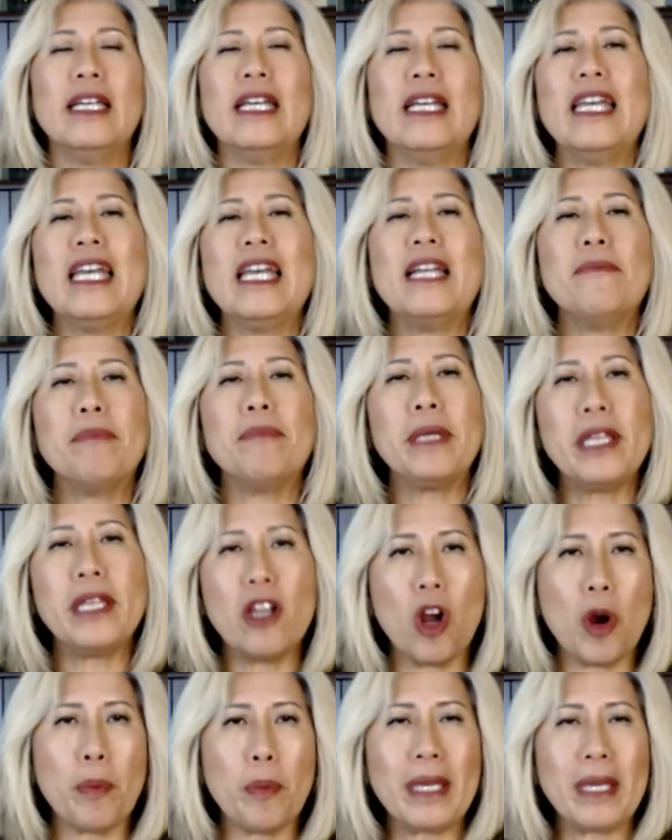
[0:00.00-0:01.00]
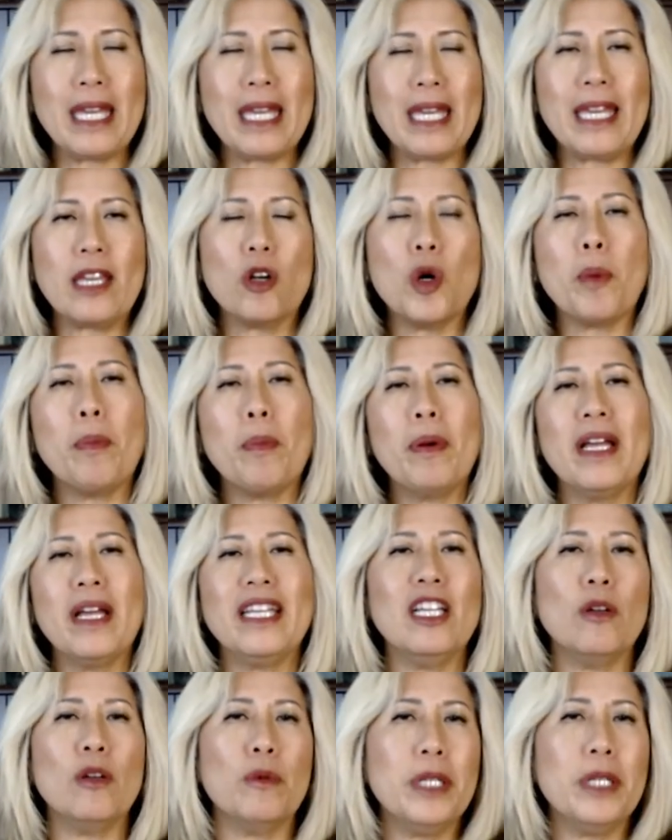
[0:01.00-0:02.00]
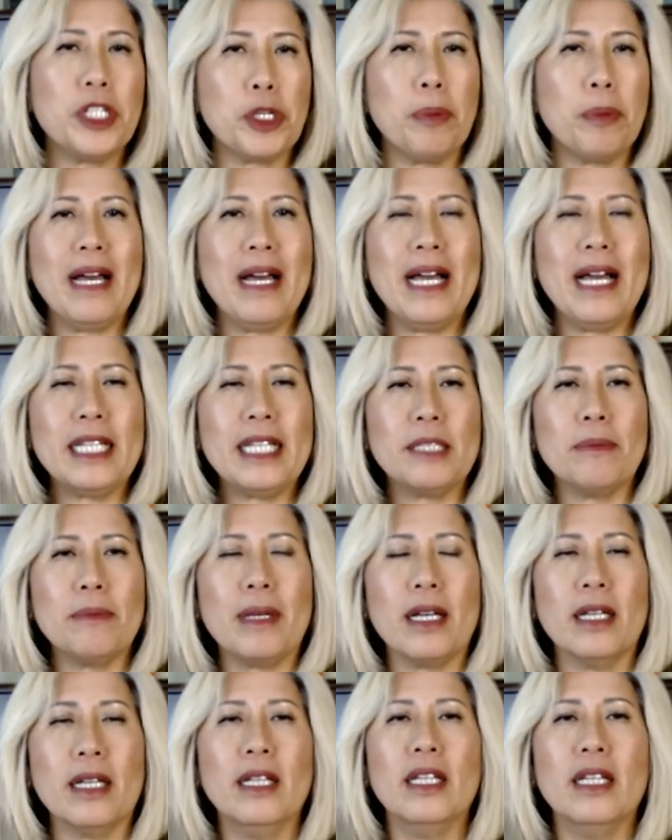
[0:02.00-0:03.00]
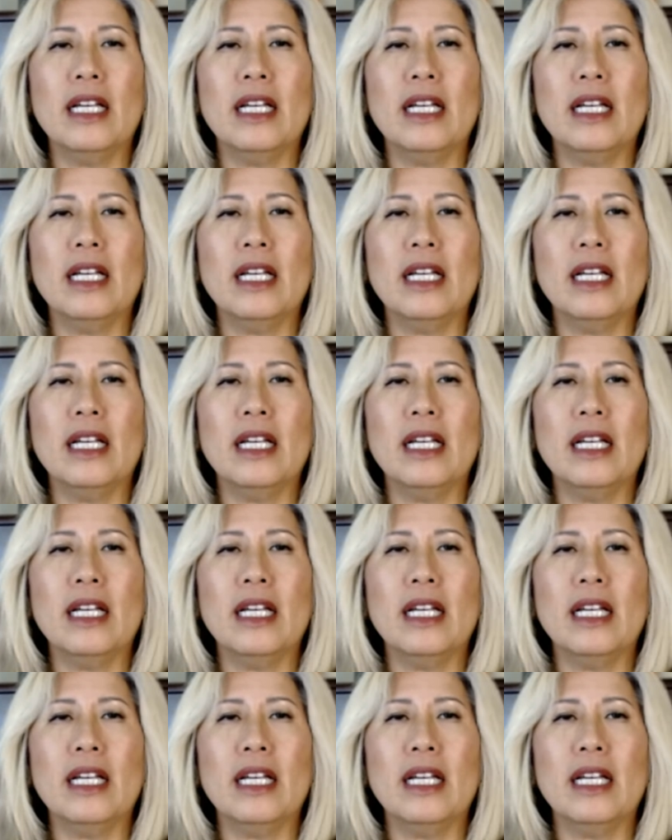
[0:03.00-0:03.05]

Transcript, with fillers: and PRP or platelet-rich plasma.